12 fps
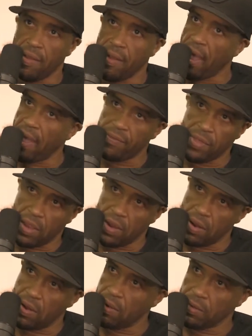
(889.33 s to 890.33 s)
have
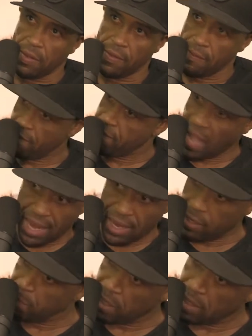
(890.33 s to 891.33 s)
their
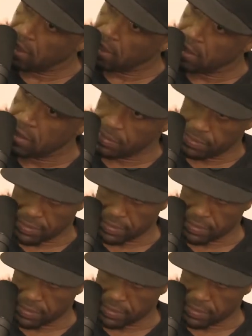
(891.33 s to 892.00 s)
valid opinions.